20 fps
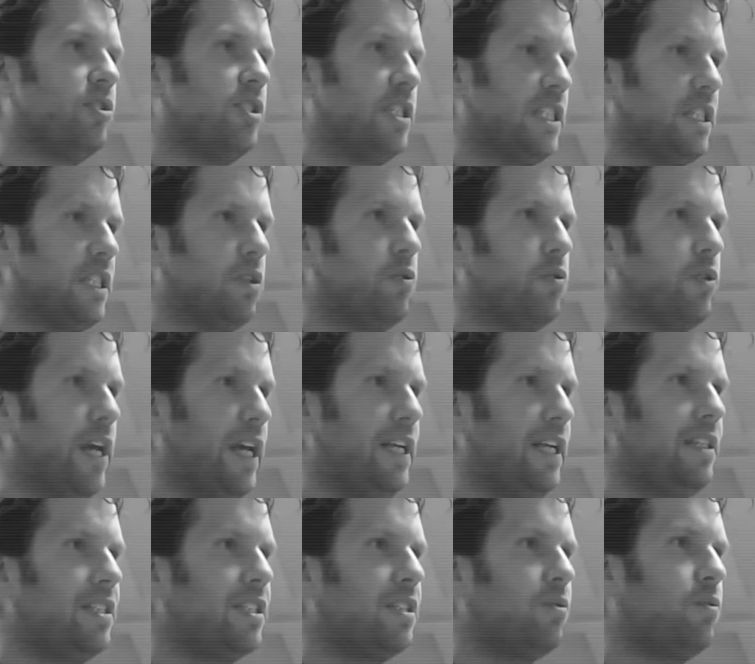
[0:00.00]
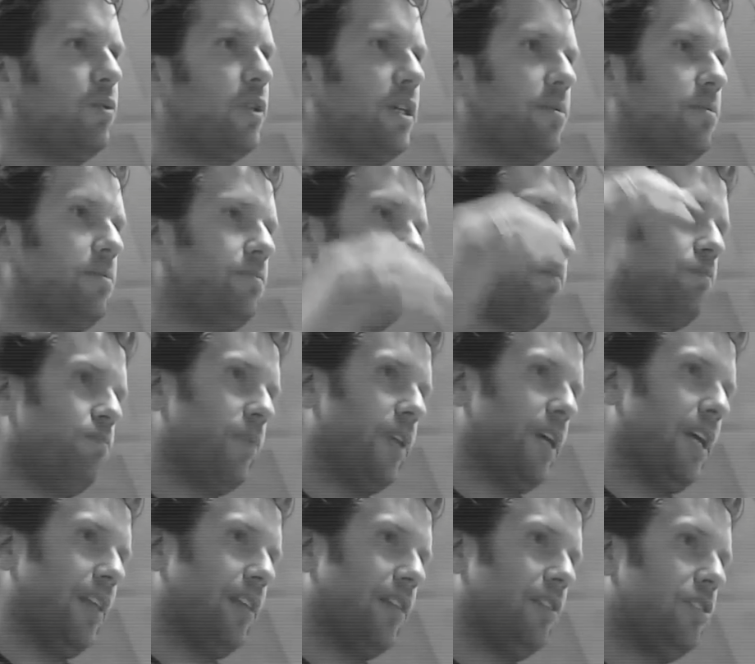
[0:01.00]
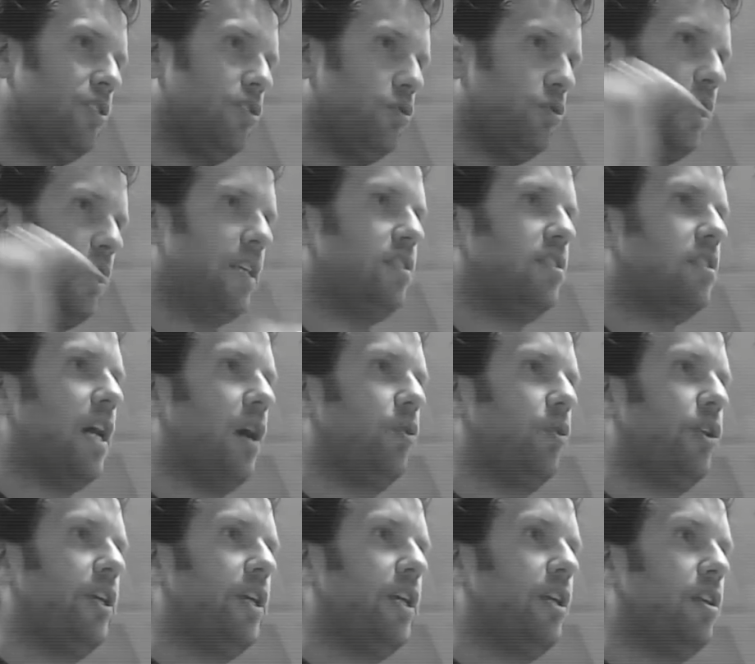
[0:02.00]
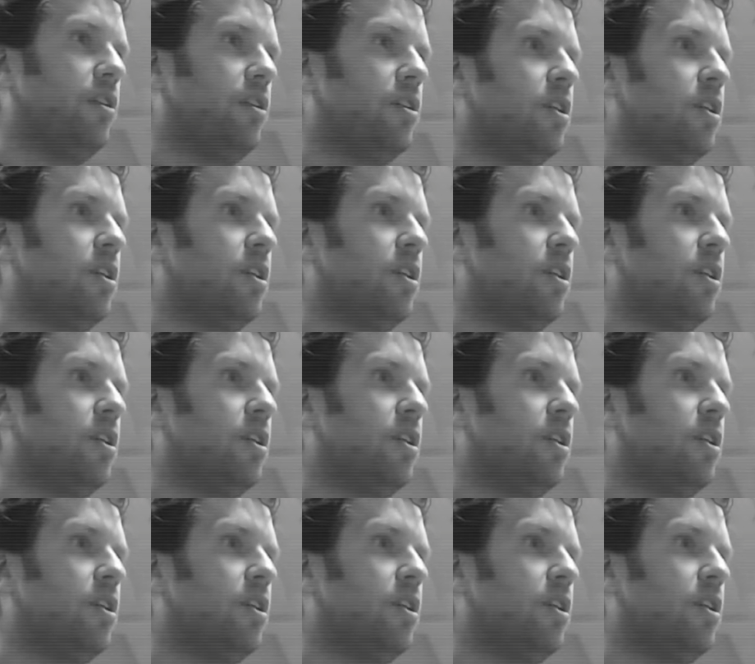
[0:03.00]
It's a race where athletes race down a hill,